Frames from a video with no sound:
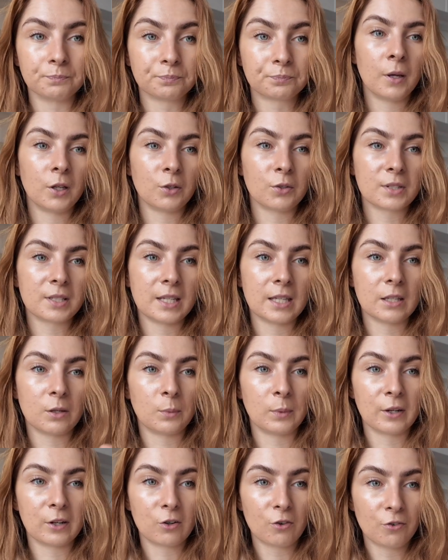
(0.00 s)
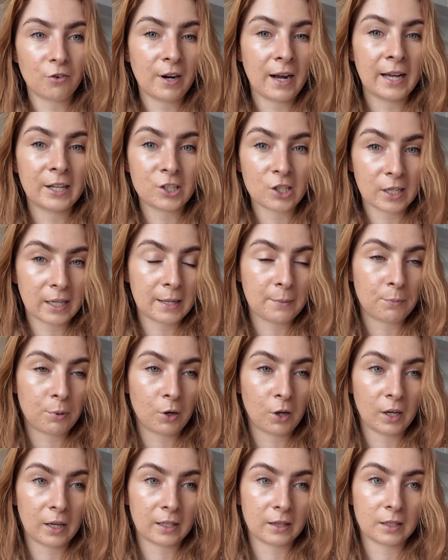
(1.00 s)
But you'll see that we're gradually
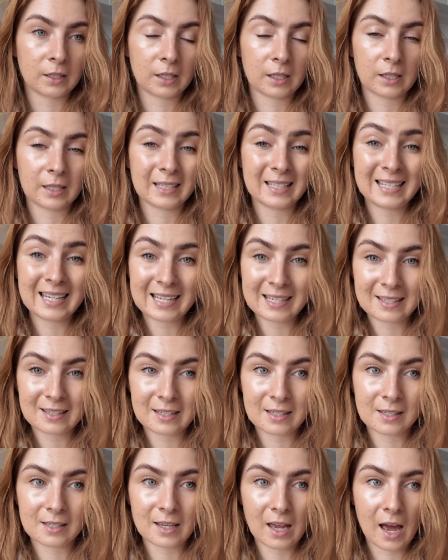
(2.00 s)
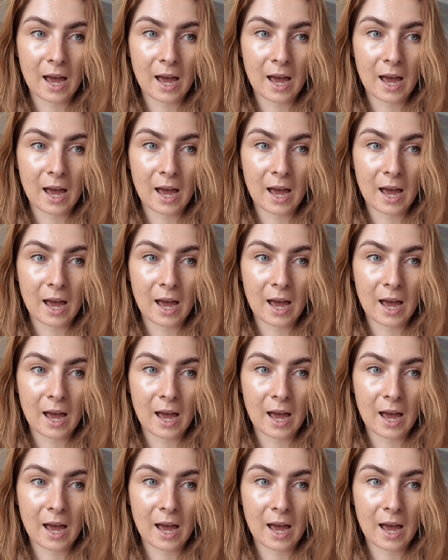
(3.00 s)
pulling the distance